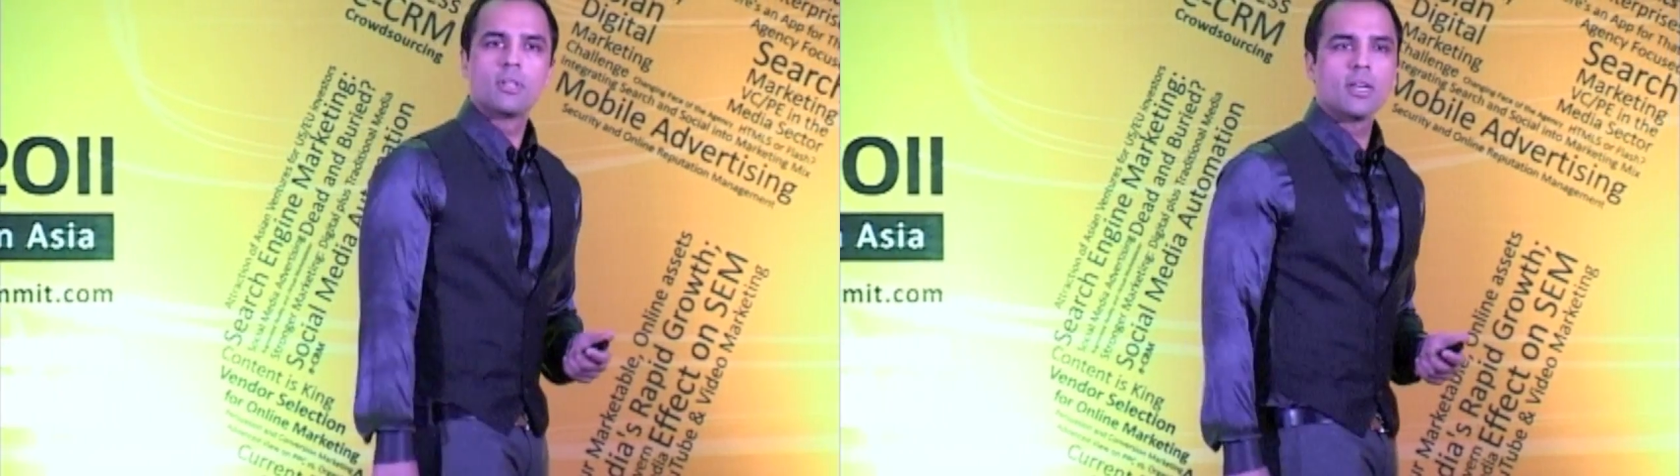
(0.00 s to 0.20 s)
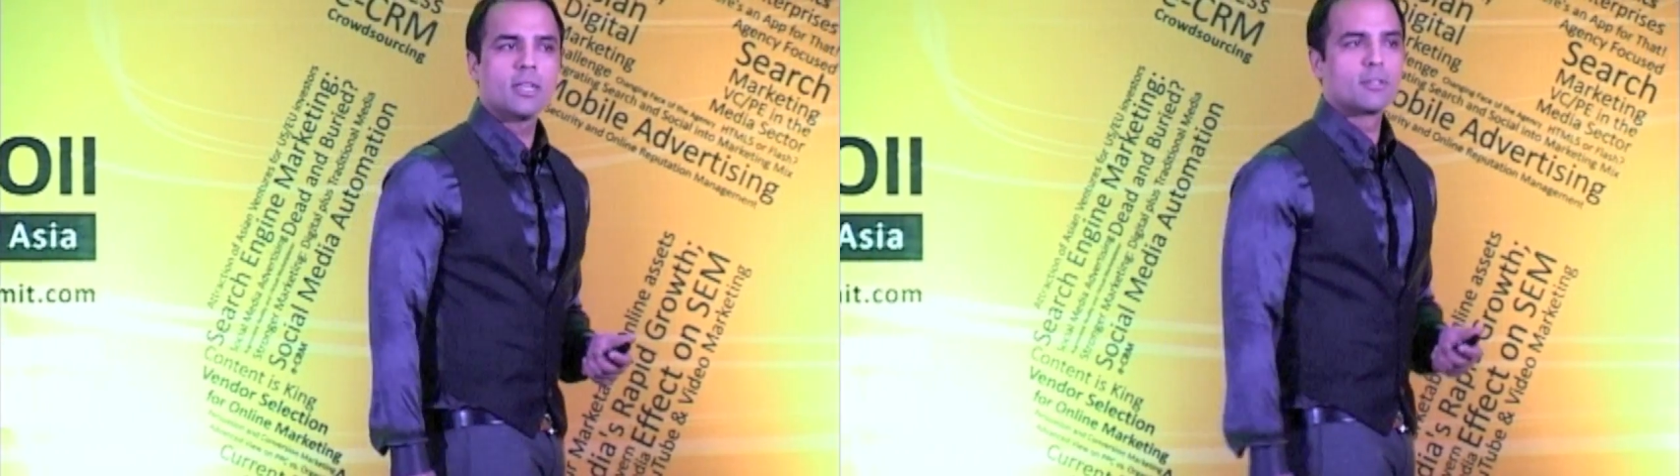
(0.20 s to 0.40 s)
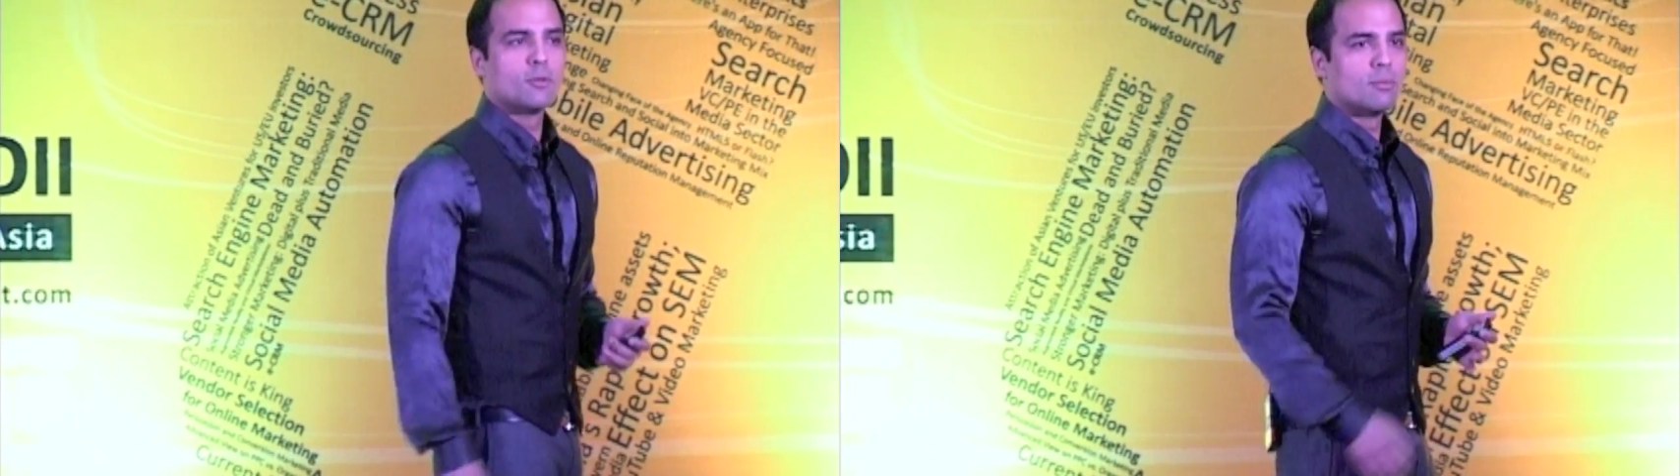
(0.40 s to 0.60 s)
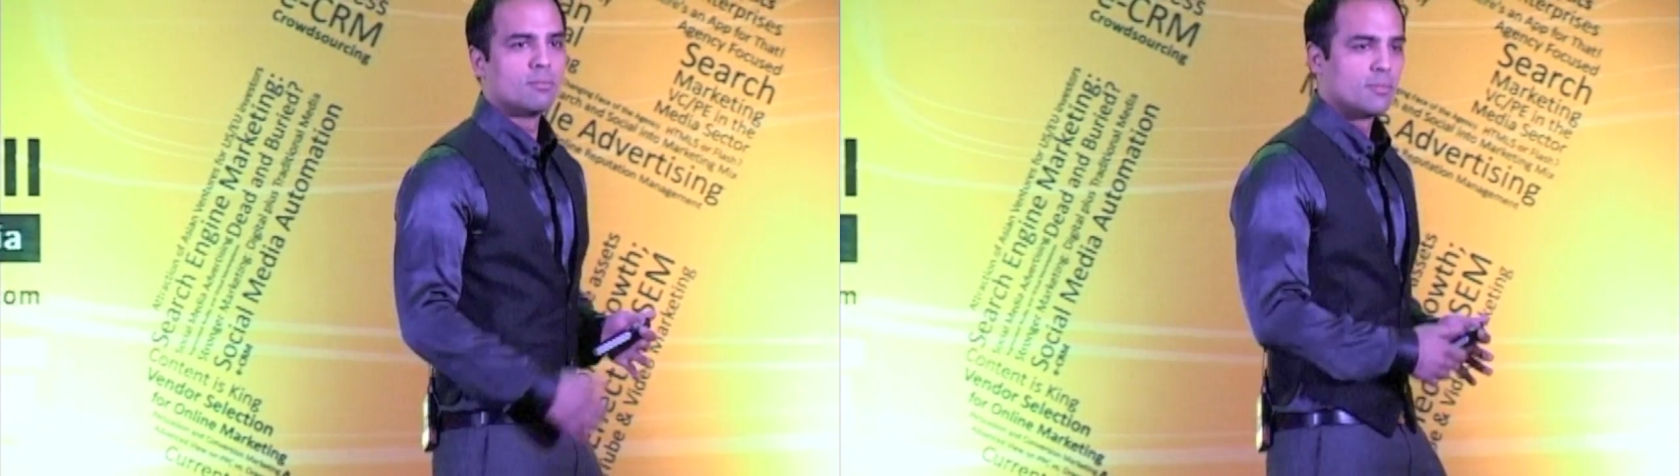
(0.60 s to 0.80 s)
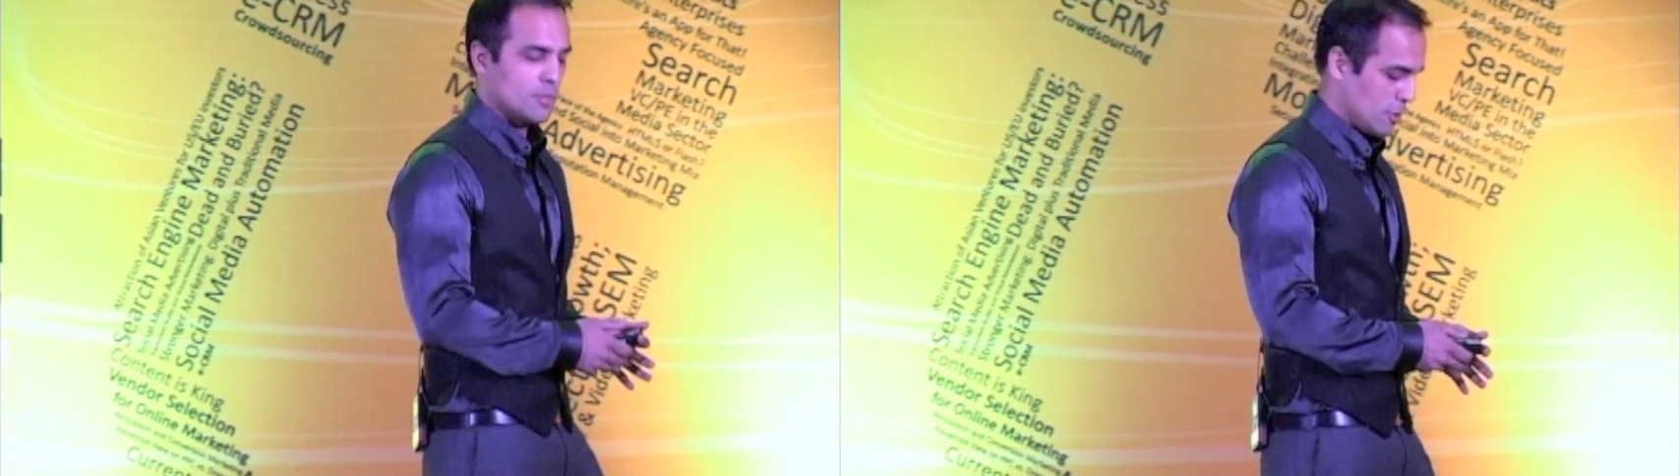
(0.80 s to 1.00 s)
right, cool.
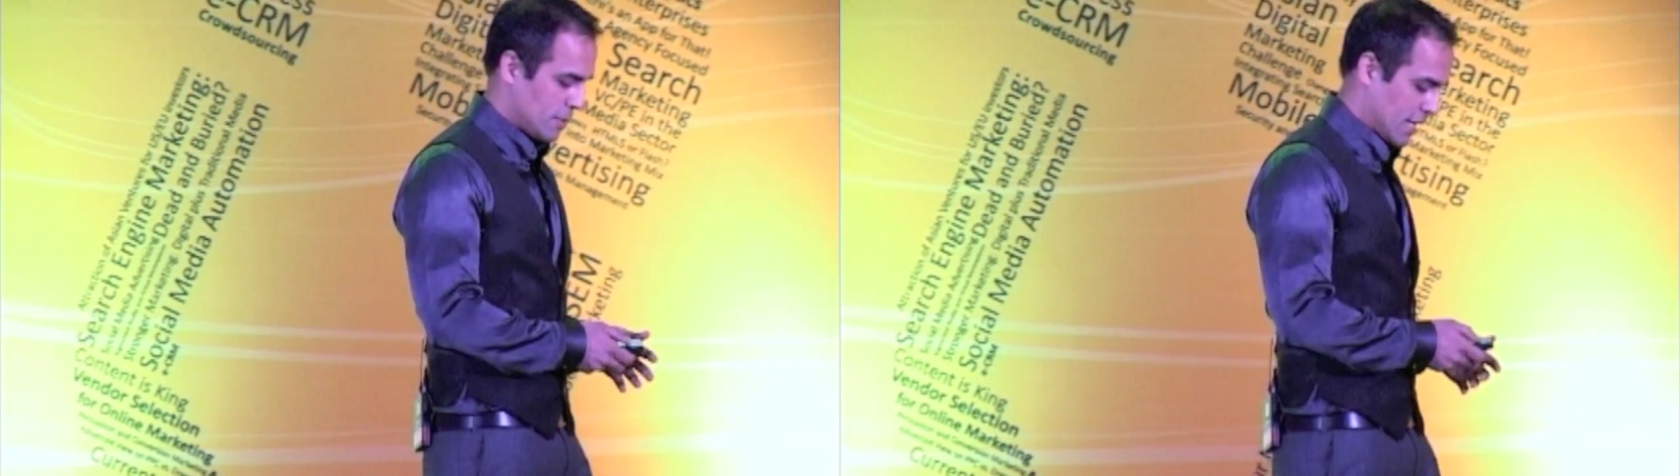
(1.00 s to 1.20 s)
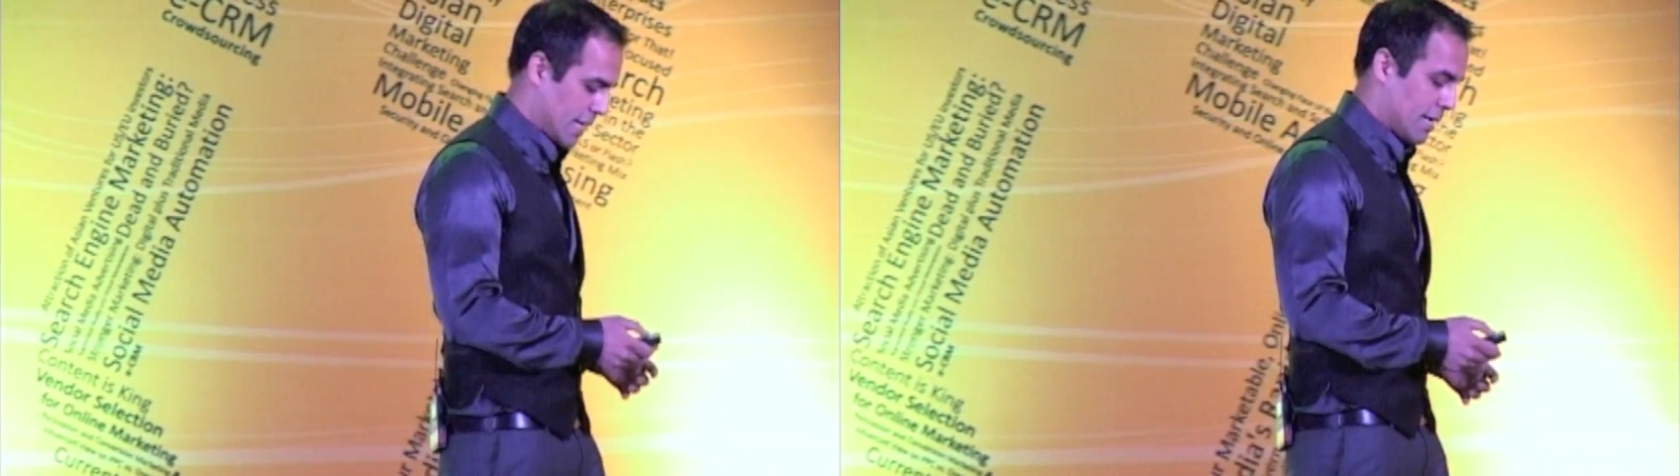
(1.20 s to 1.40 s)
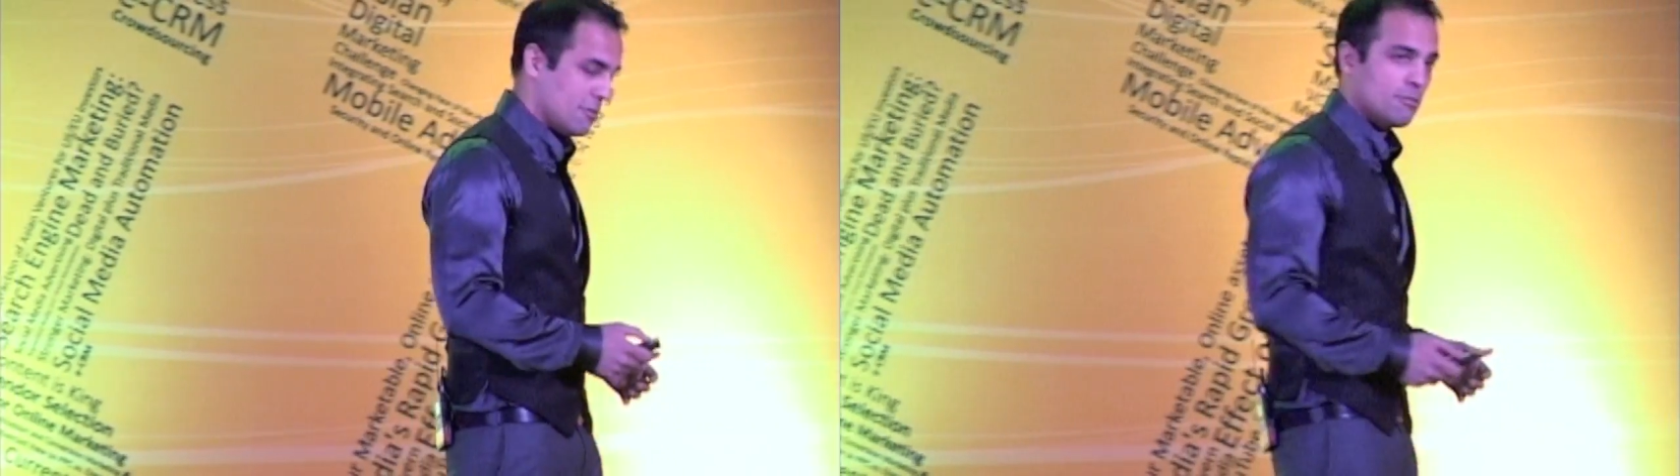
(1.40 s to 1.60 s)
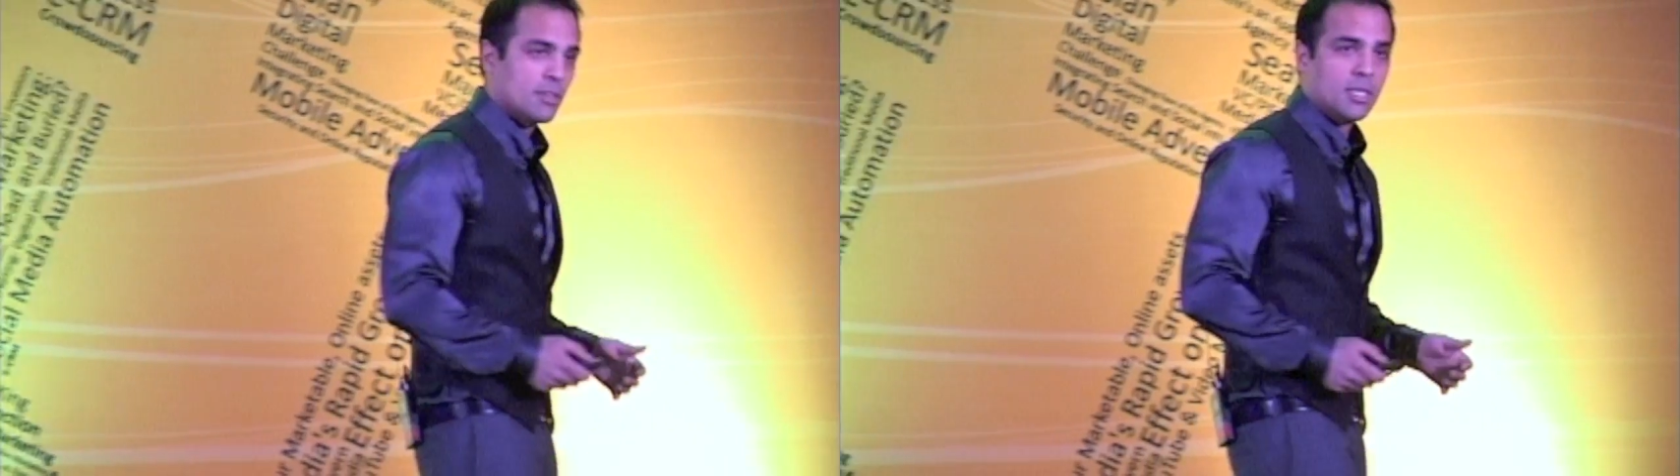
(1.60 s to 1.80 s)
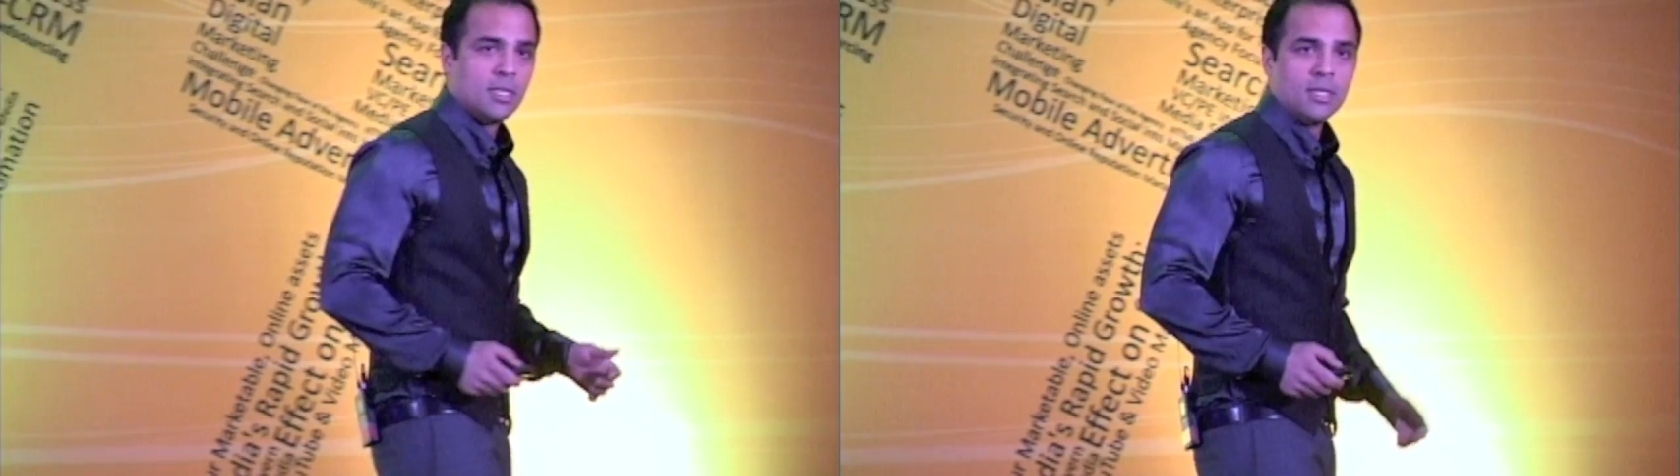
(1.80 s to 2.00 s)
So about a half.